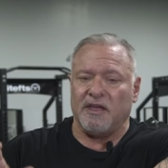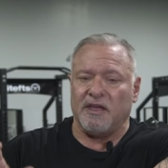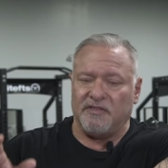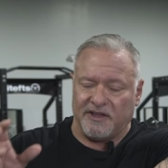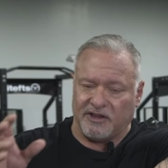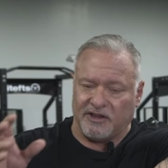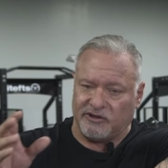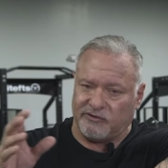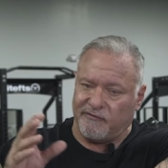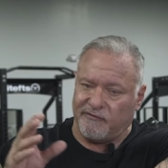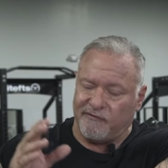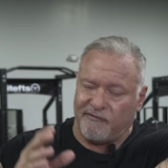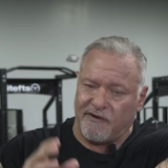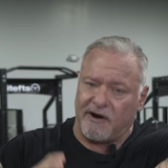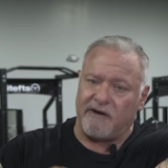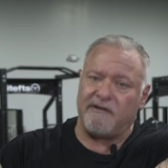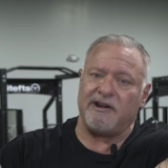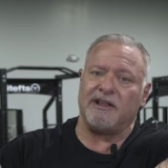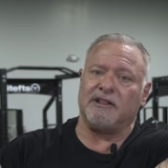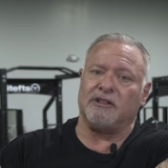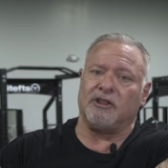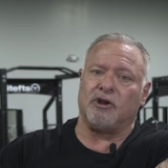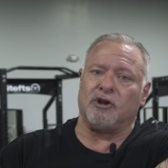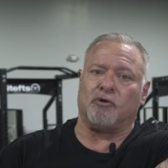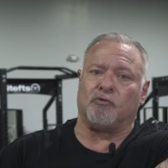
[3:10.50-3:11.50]
There's
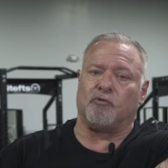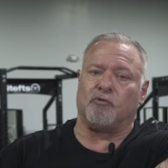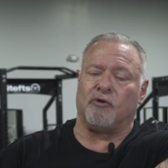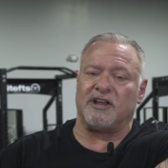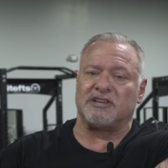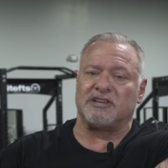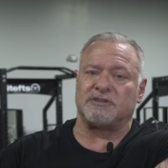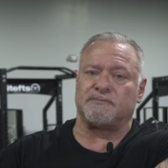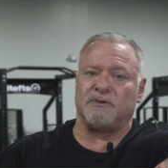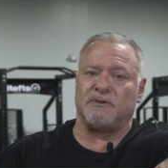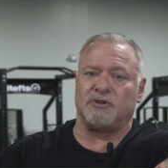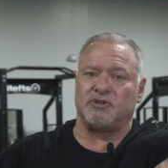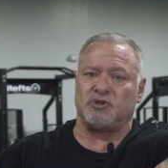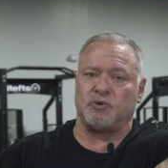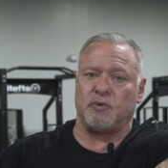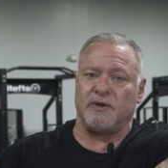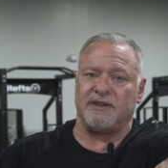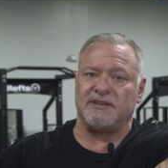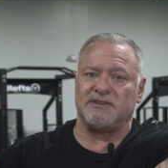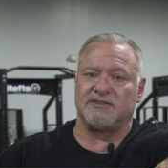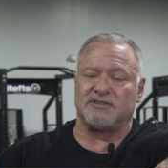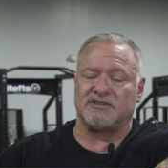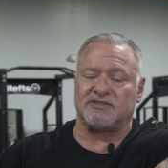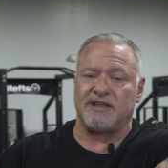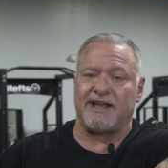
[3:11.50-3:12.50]
very little rest
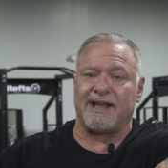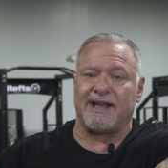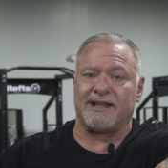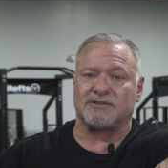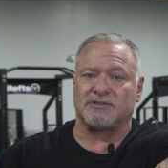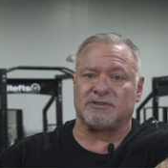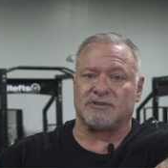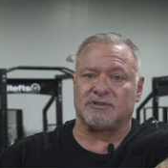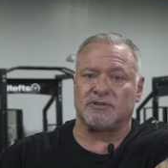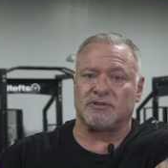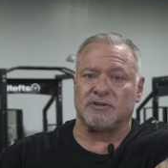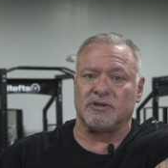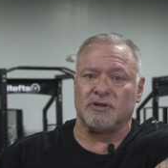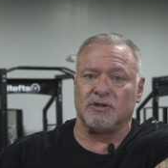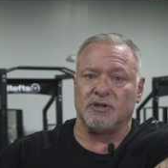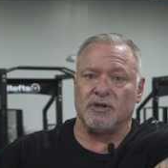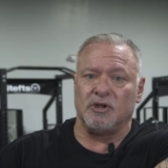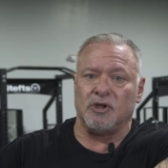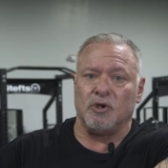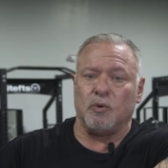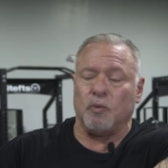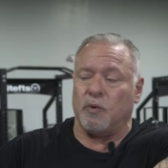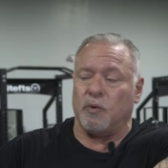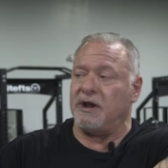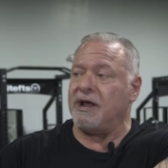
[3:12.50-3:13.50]
between sets.
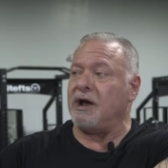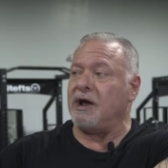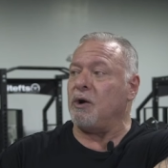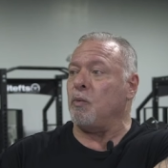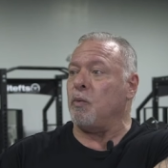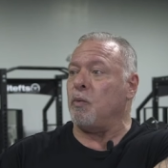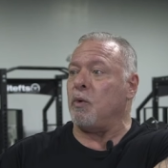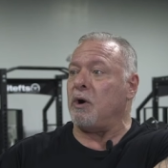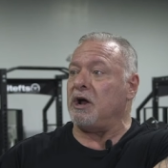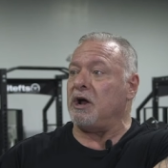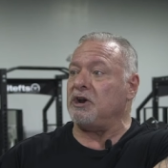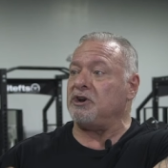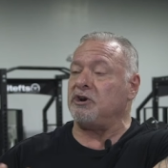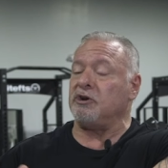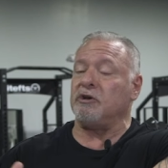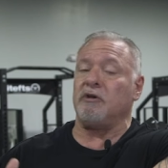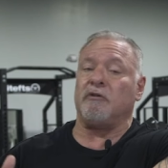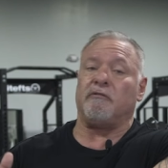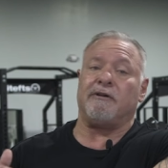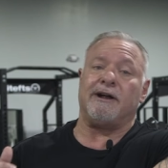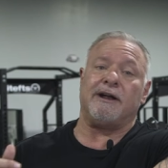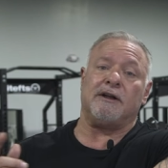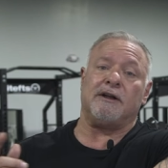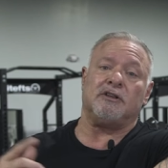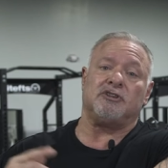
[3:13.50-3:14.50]
We're not wandering
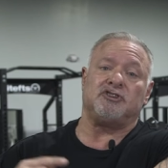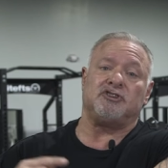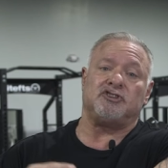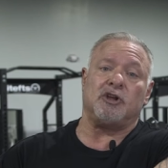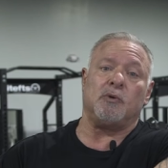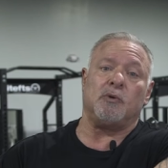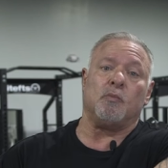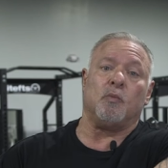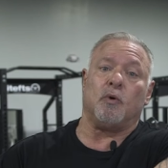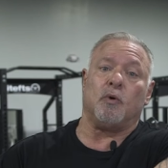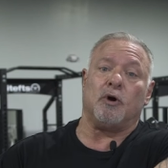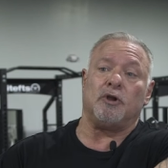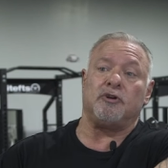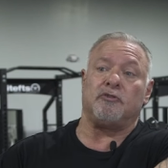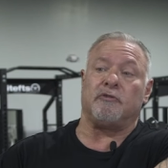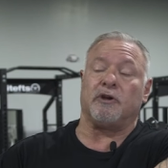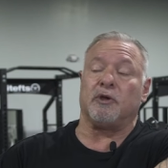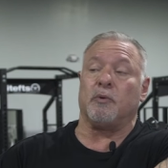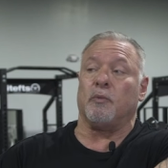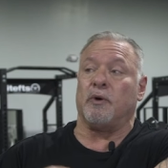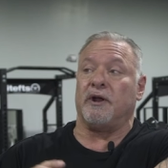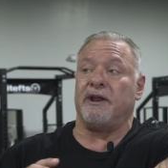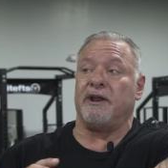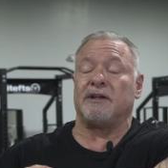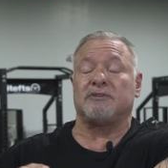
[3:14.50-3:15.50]
around the gym
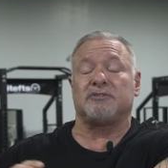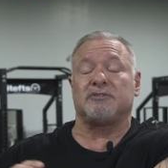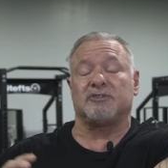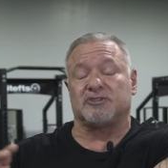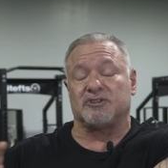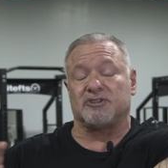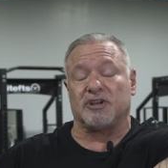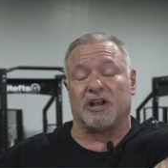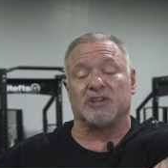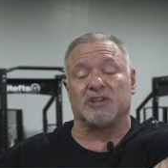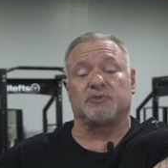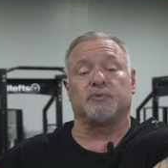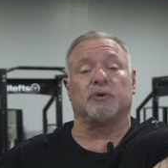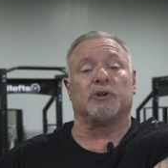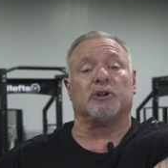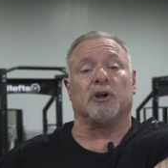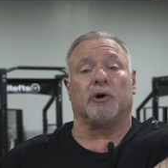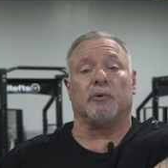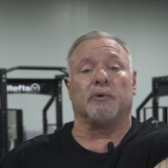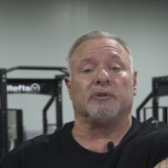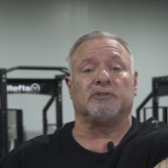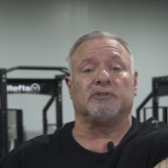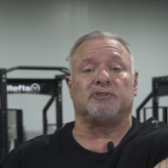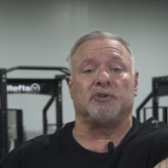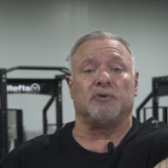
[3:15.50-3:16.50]
wondering what exercise we're
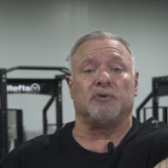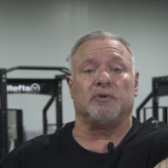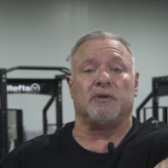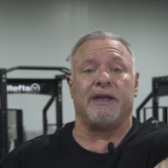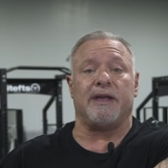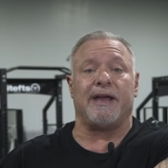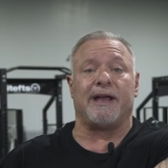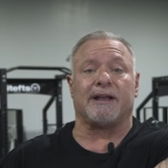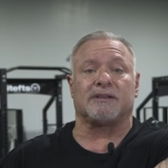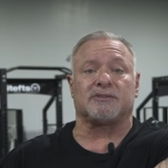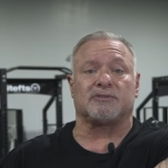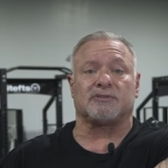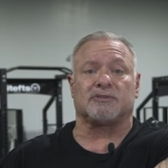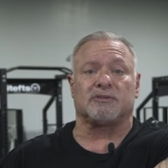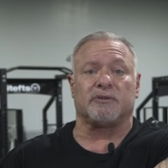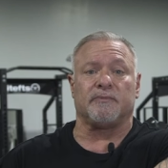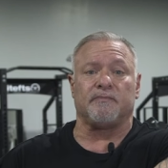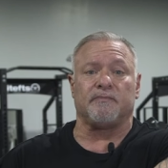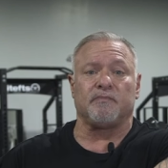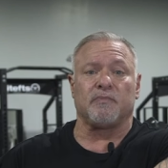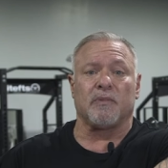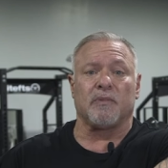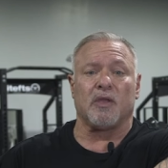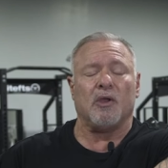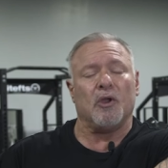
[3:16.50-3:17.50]
going to next.
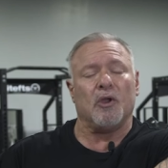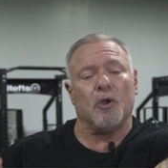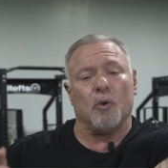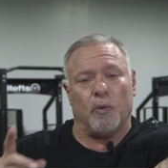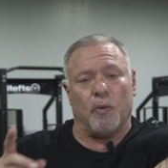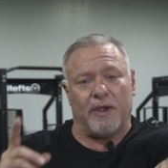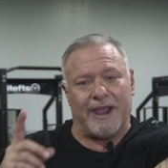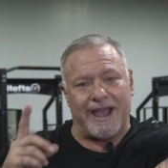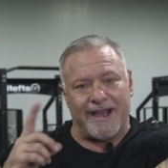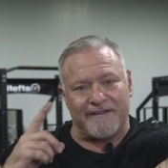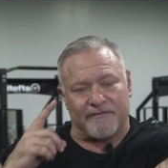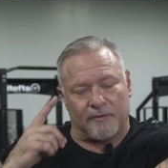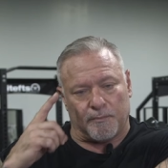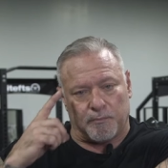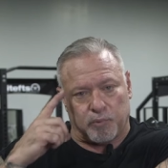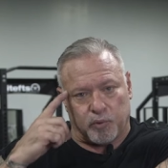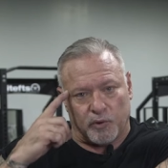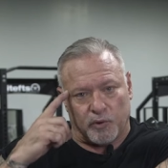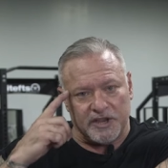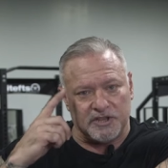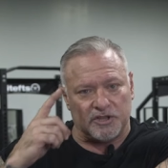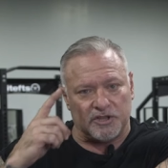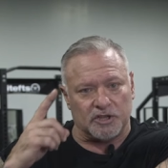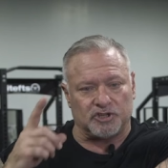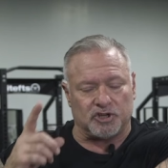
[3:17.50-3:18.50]
We have a
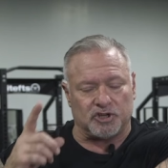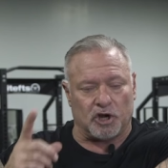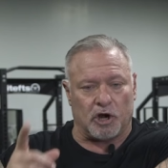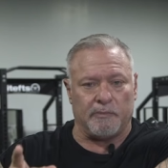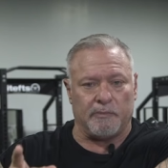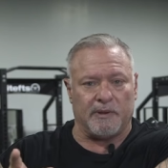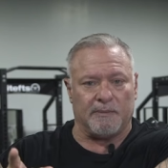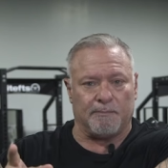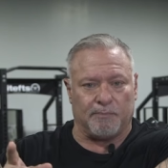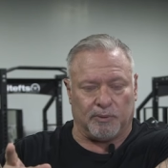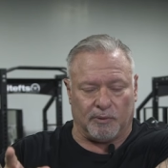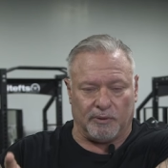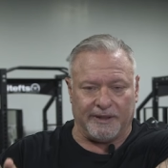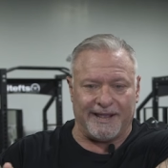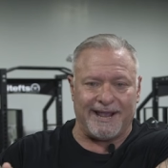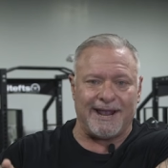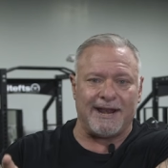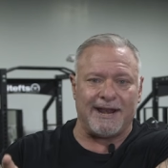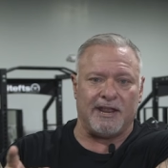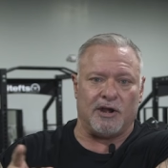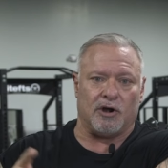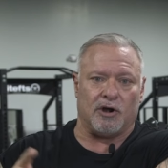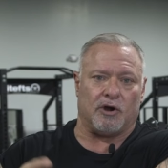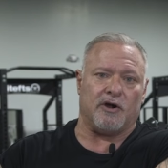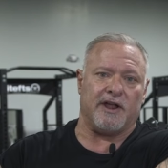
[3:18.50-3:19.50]
predetermined
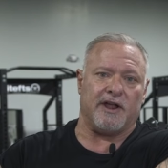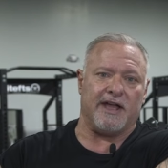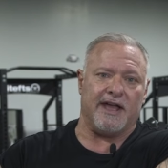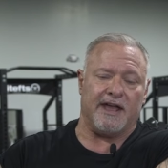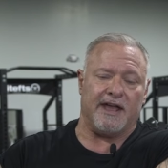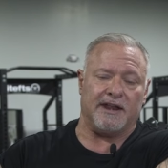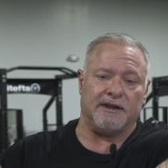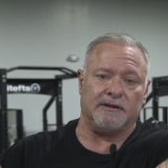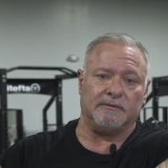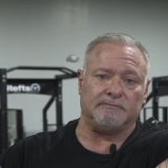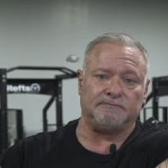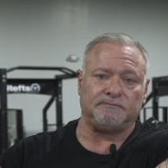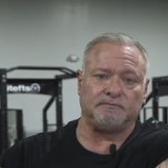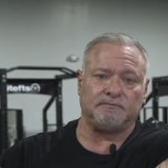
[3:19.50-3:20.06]
plan in our head.